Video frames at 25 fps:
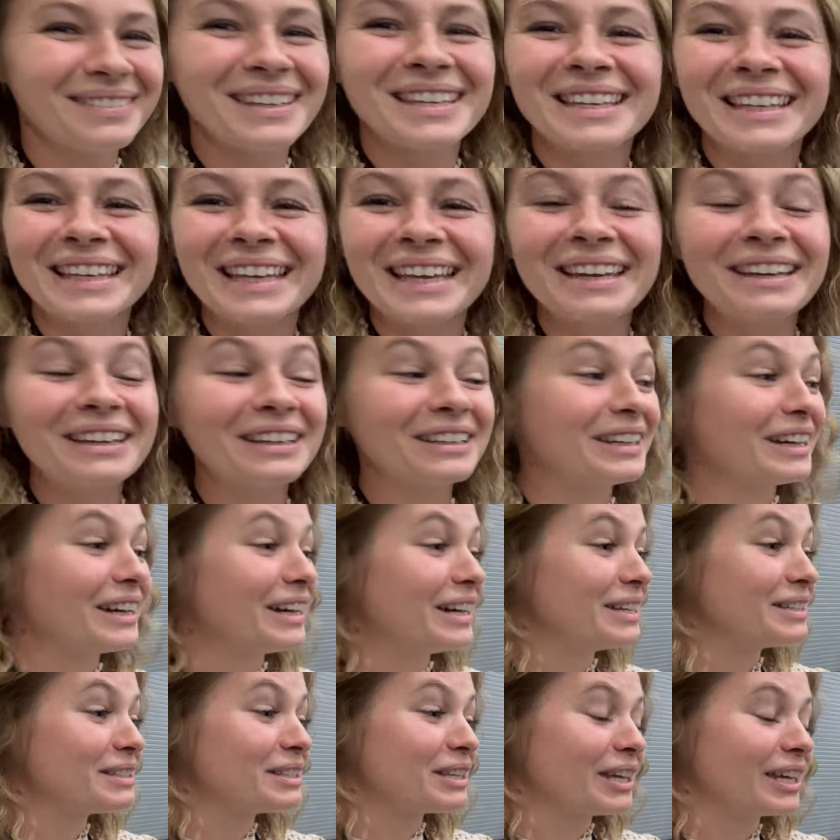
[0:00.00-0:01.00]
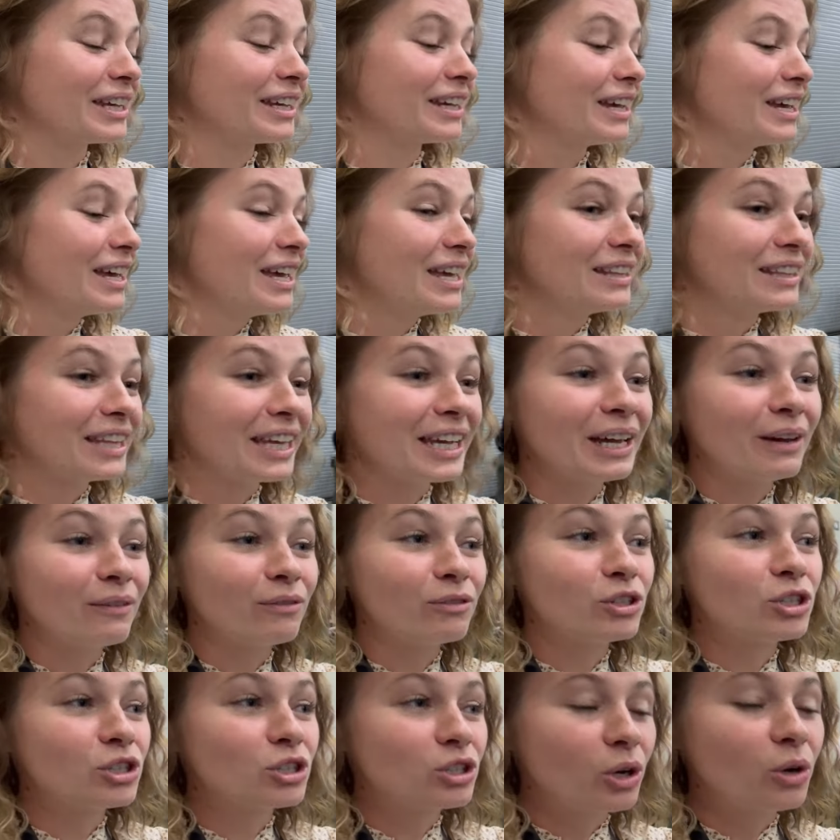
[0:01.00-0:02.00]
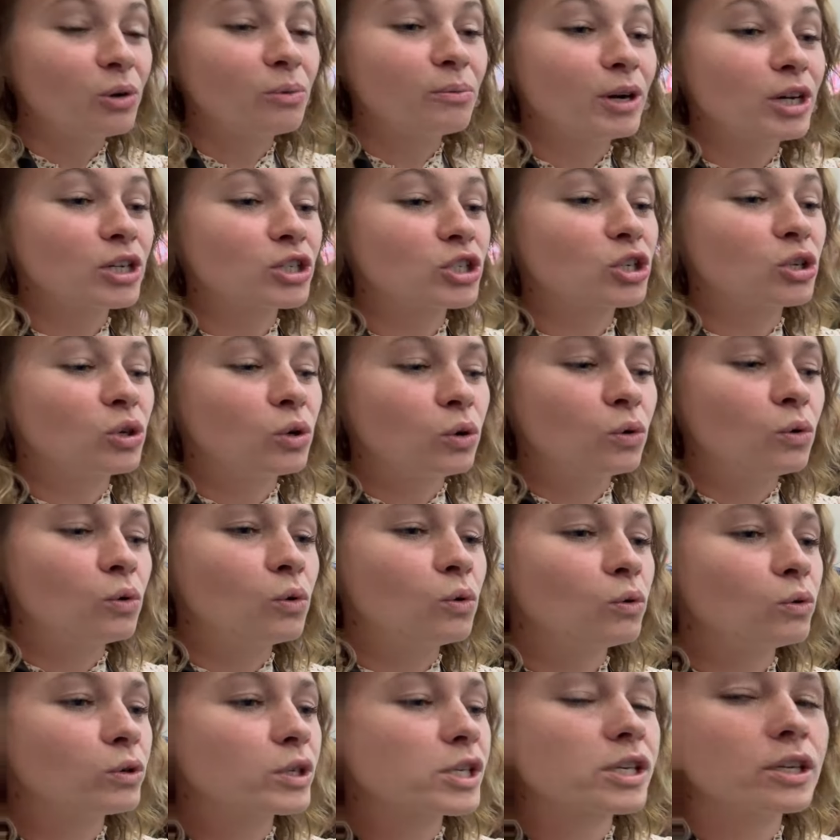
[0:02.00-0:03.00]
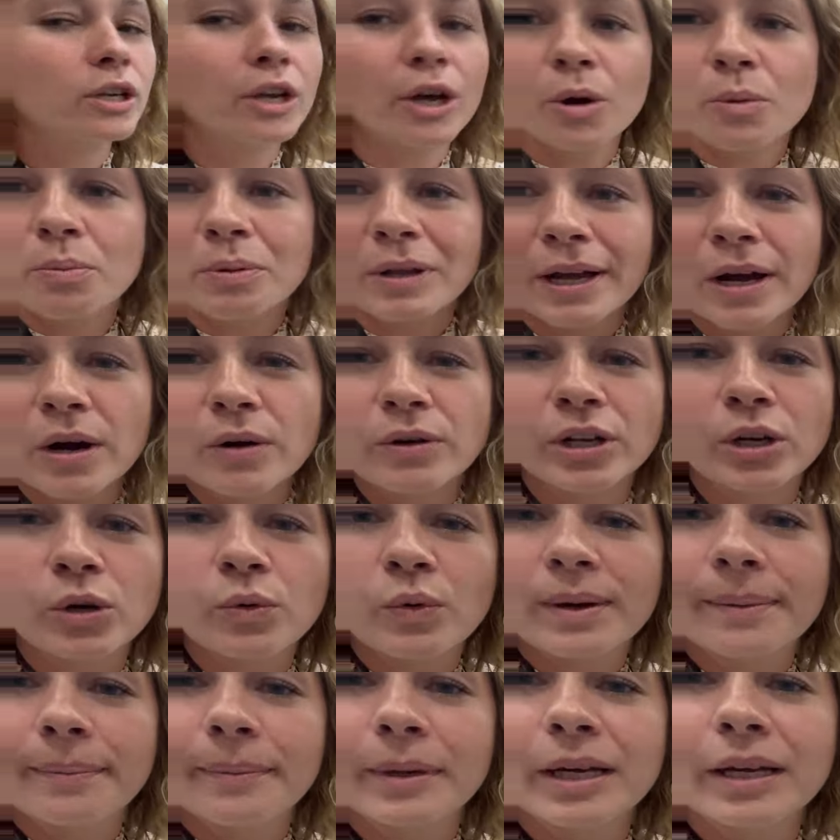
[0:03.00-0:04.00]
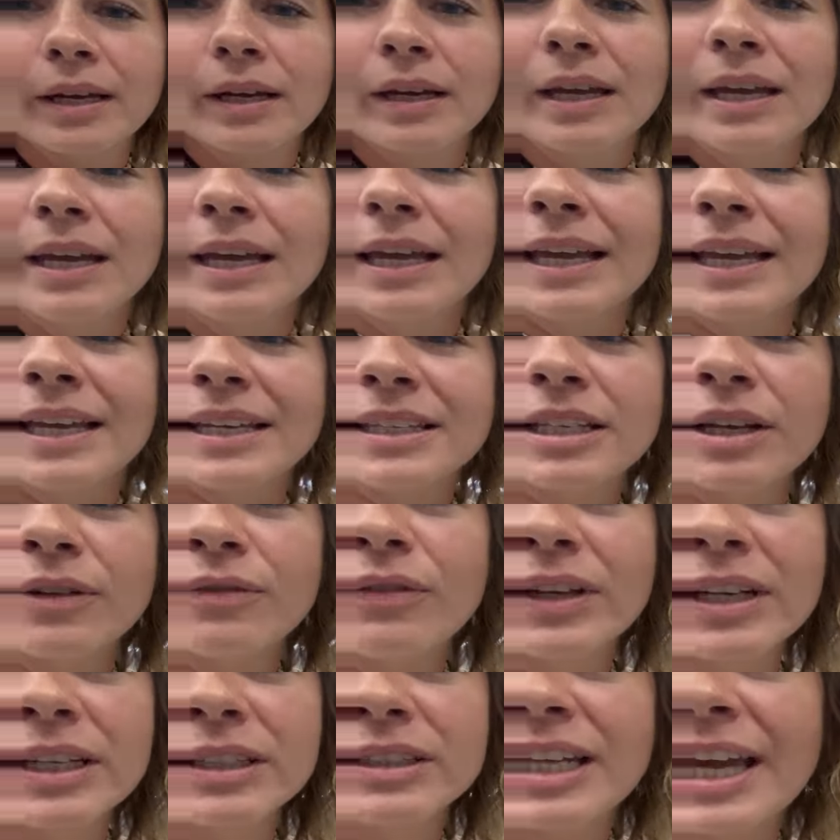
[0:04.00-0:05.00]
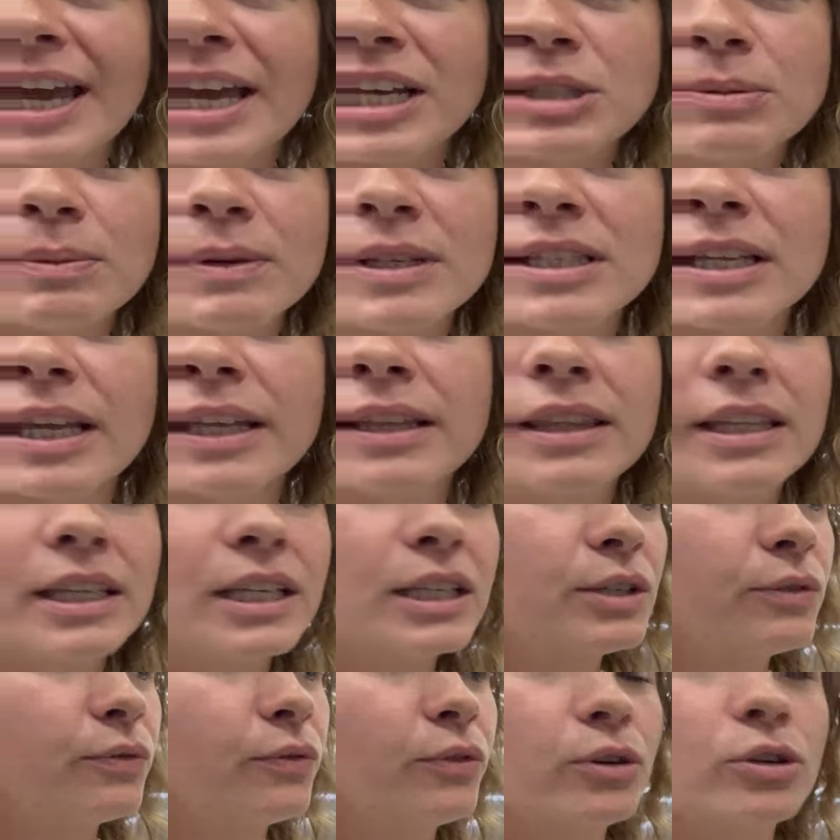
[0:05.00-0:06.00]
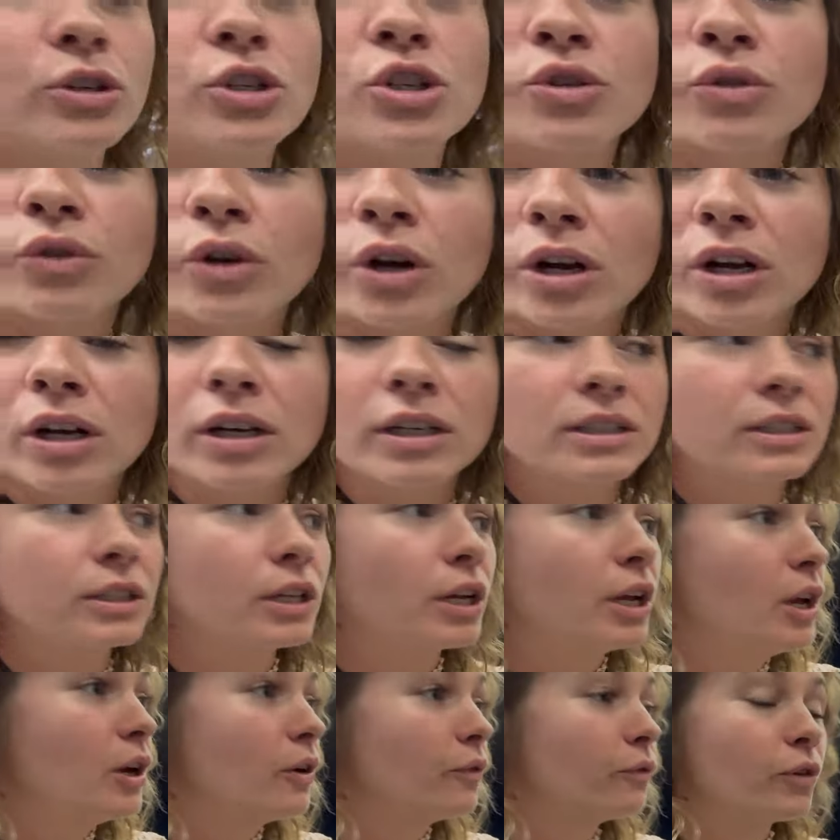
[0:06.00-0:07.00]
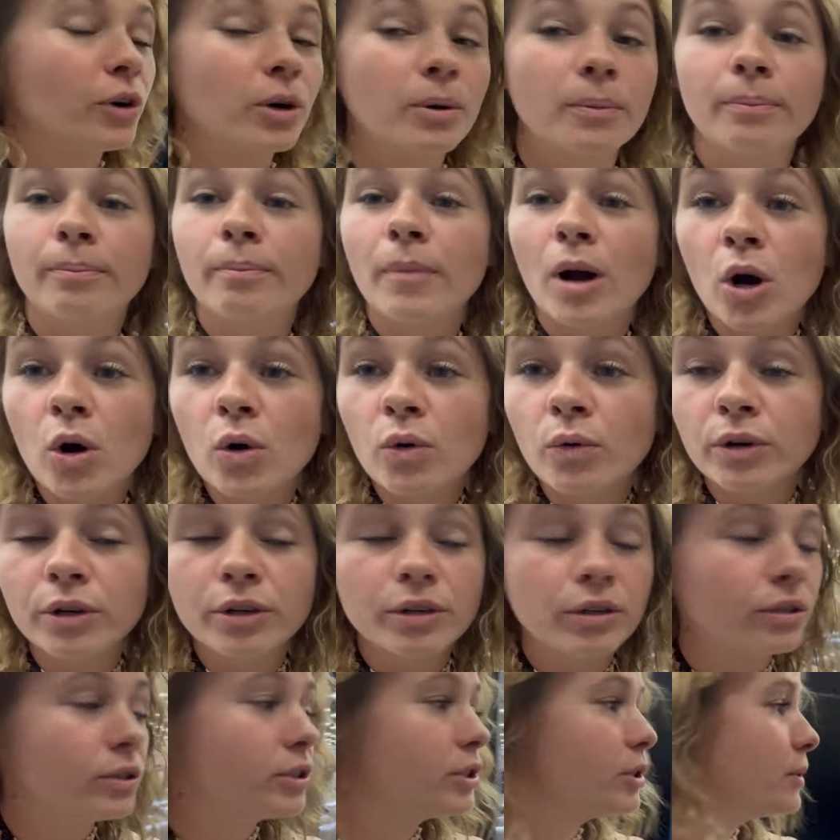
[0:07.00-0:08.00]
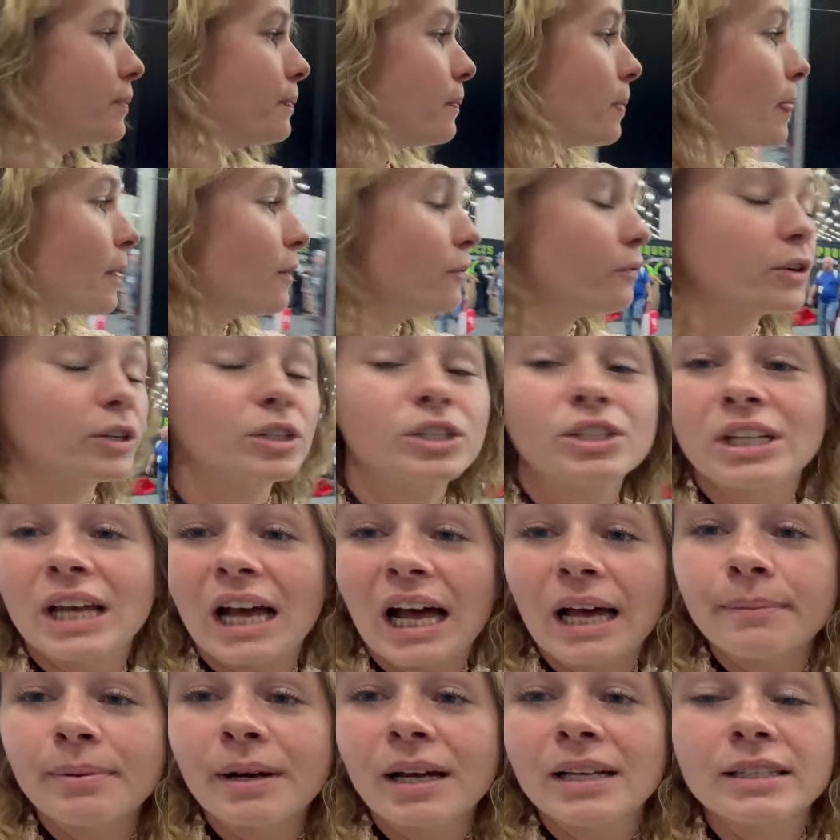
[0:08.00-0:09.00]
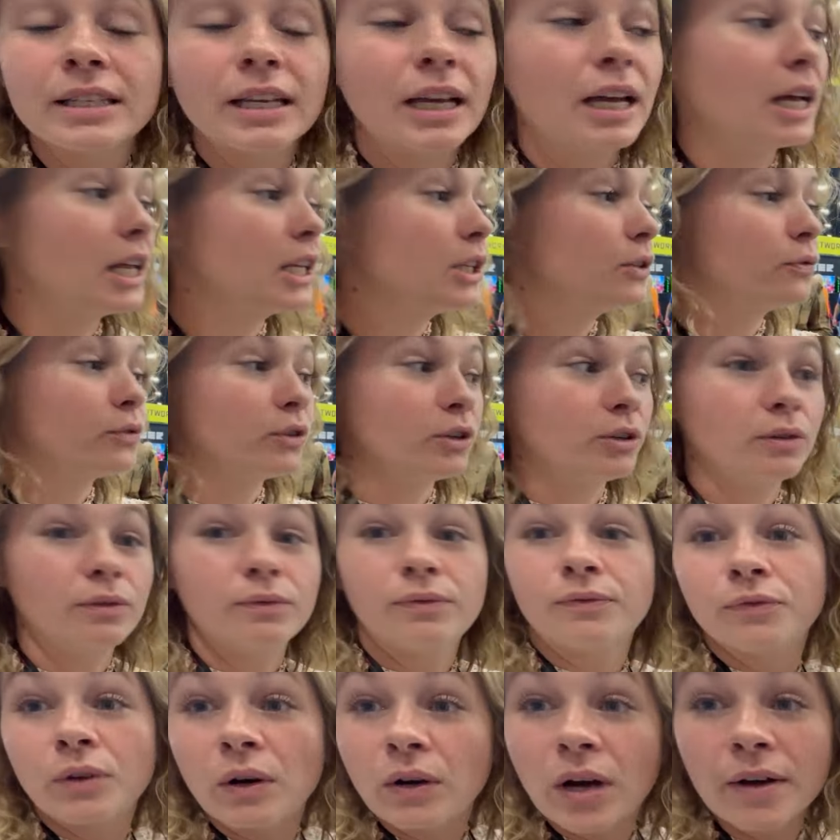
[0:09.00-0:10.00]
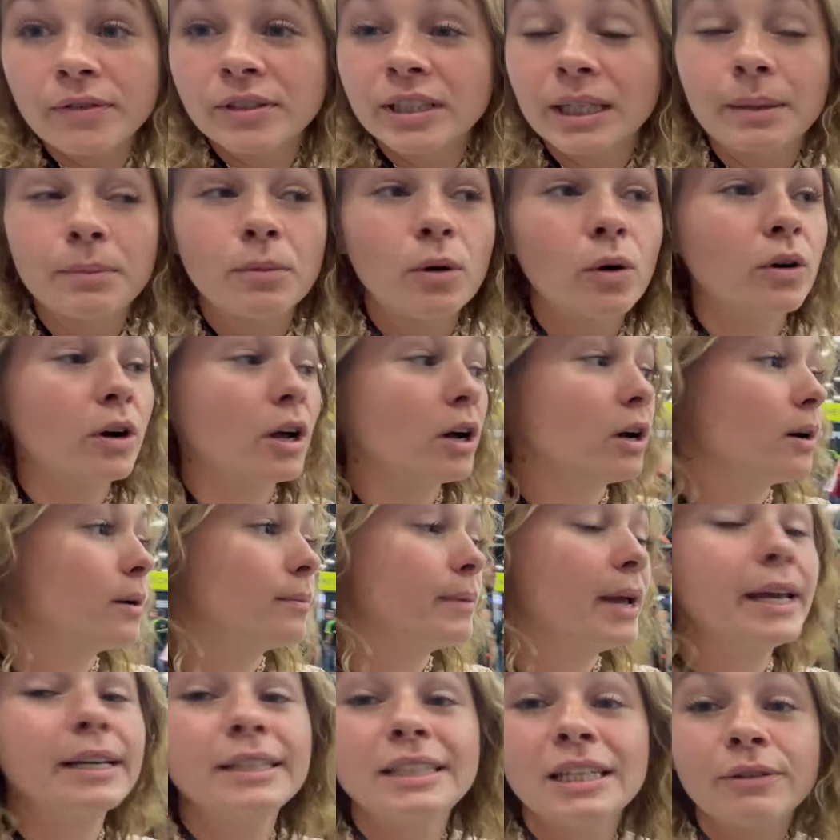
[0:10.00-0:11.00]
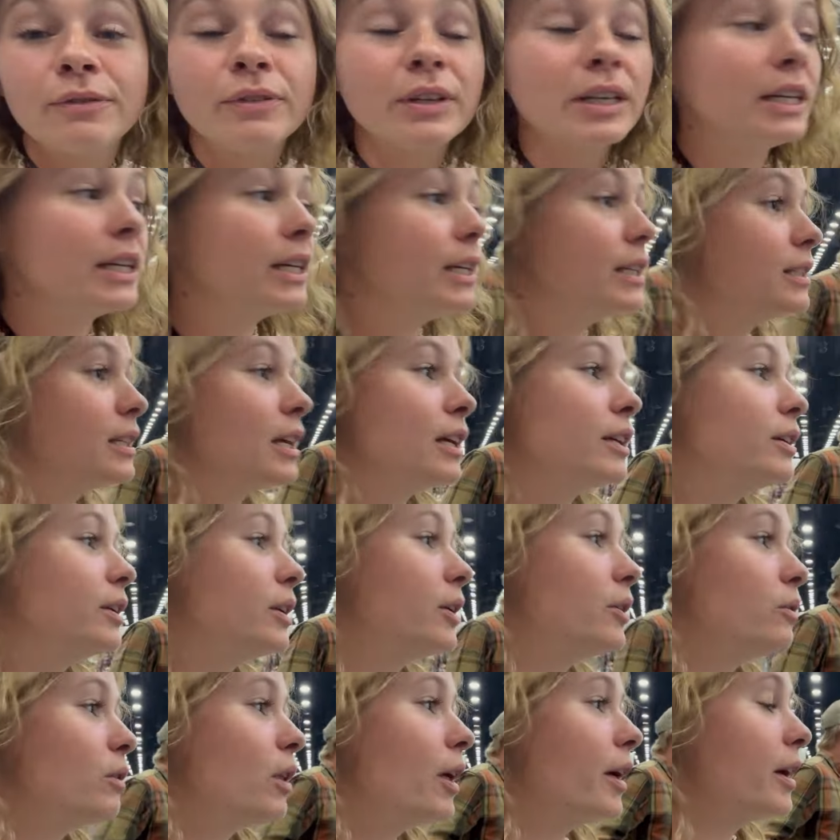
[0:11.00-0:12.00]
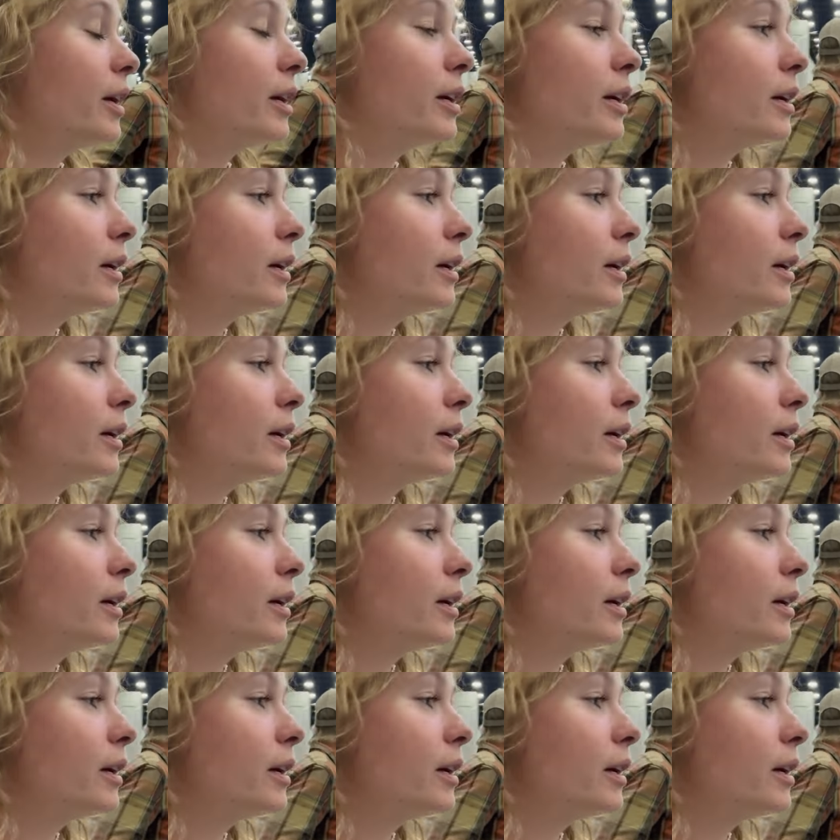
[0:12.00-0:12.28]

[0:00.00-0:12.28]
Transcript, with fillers: yeah, guys, like they have so much cool snow plowing equipment and stuff like attachments like this for trucks, for mowers, for side by sides. For I've seen them on um, ATVs. You know, like